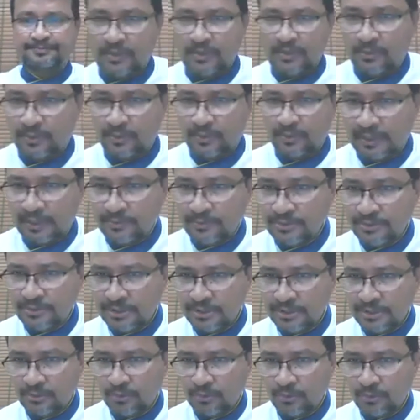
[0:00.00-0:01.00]
Okay, I'm
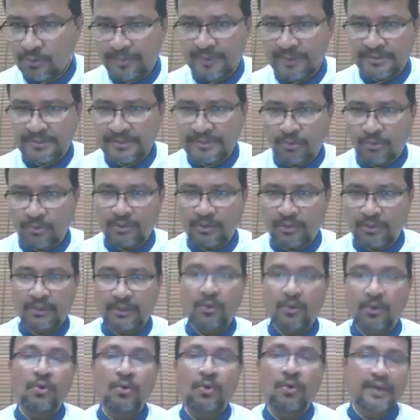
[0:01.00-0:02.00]
using cold pressed coconut.
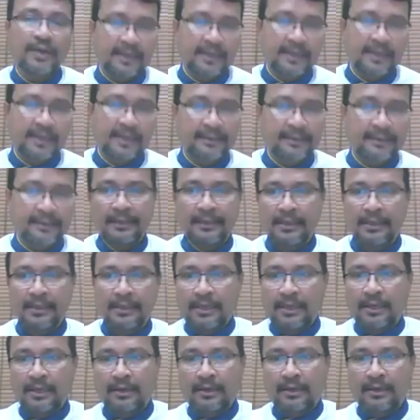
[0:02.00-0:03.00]
Okay,
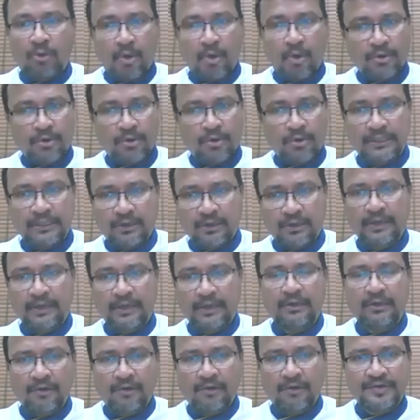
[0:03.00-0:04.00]
uh, coconut oil,
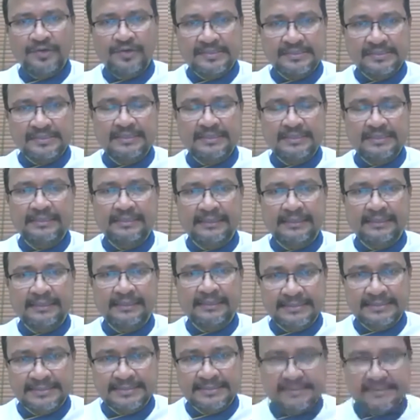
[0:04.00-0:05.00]
obviously the
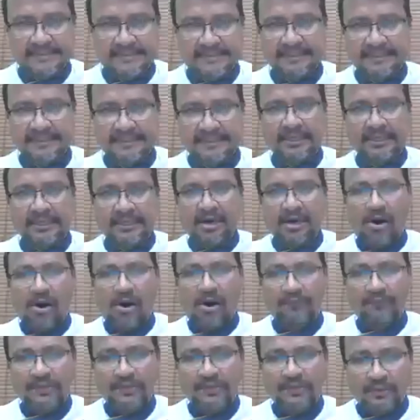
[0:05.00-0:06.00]
density
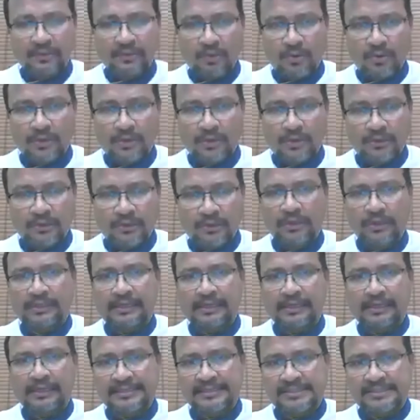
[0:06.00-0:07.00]
of the coconut oil, the
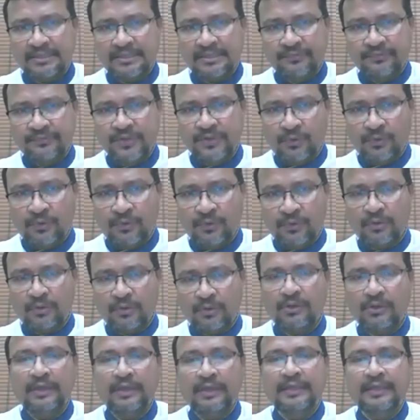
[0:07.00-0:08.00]
nature of the coconut
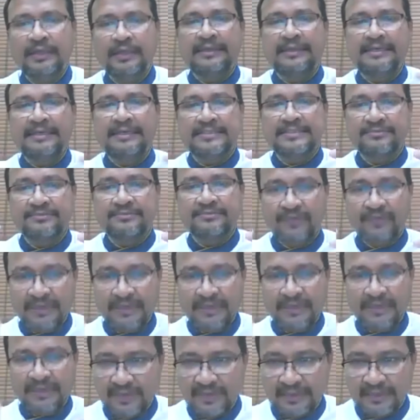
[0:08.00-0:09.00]
oil is very,
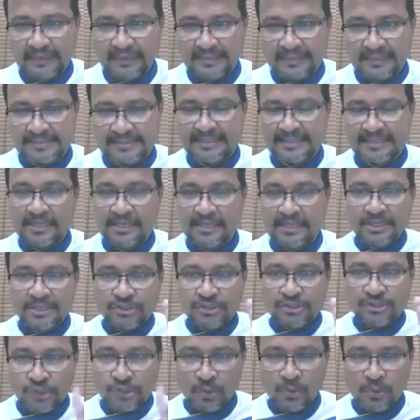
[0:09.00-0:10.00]
very less.
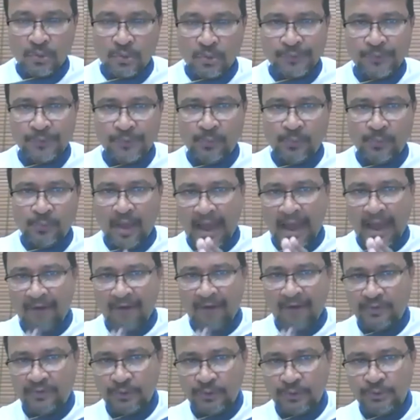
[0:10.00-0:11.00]
So you
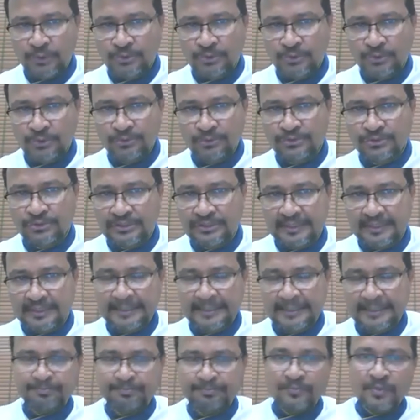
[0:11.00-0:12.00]
have to use the
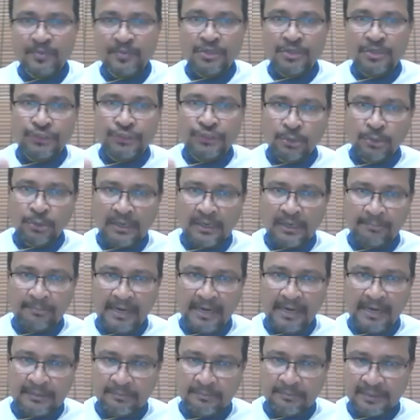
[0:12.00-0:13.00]
sugar
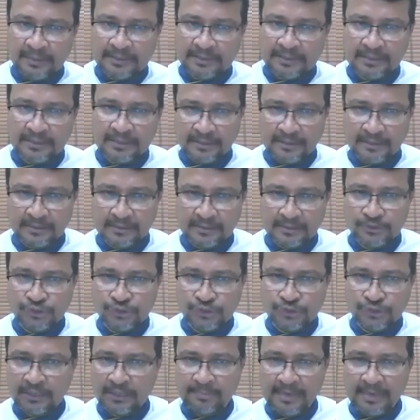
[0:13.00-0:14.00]
batter method.
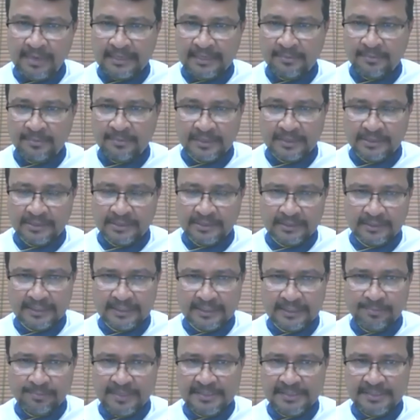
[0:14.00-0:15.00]
Sugar batter method.
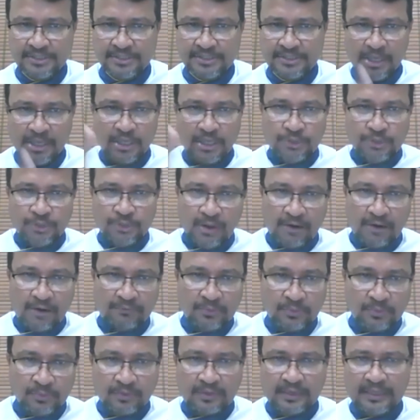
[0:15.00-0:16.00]
It means you have
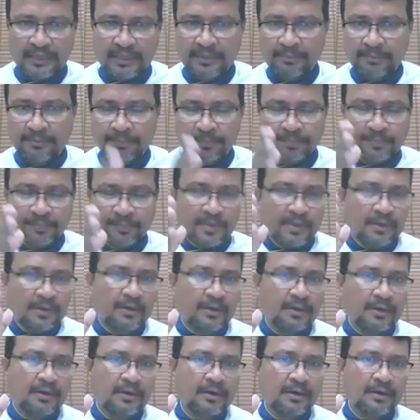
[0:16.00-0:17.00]
to cream
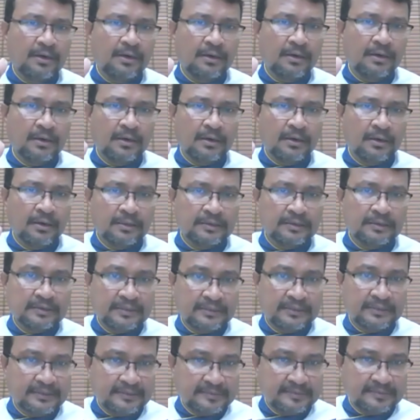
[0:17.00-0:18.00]
uh,
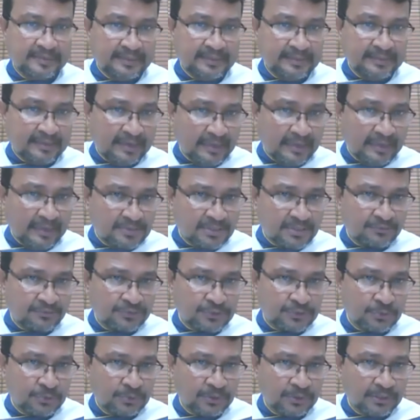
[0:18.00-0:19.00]
33 grams of
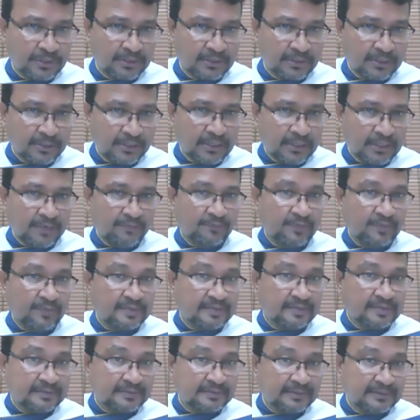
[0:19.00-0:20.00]
sugar with
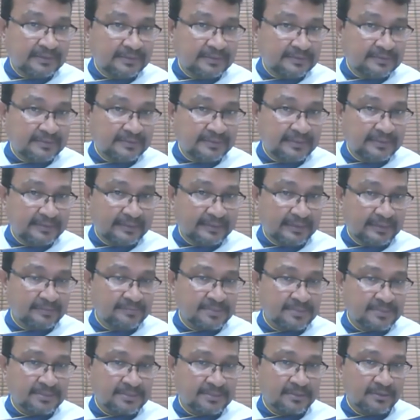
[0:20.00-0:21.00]
33
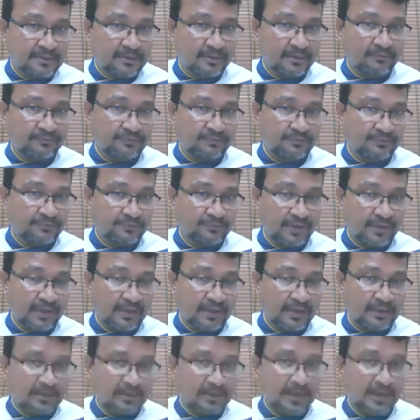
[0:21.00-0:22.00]
grams of
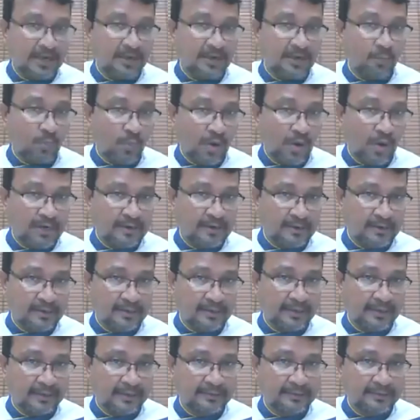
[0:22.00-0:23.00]
flour and one
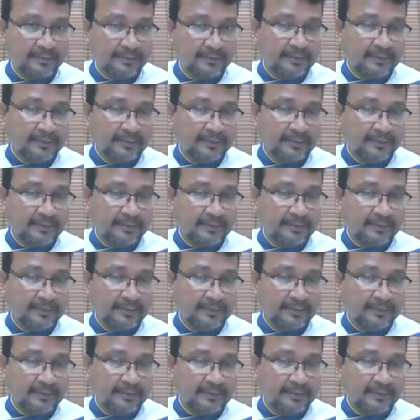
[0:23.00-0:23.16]
egg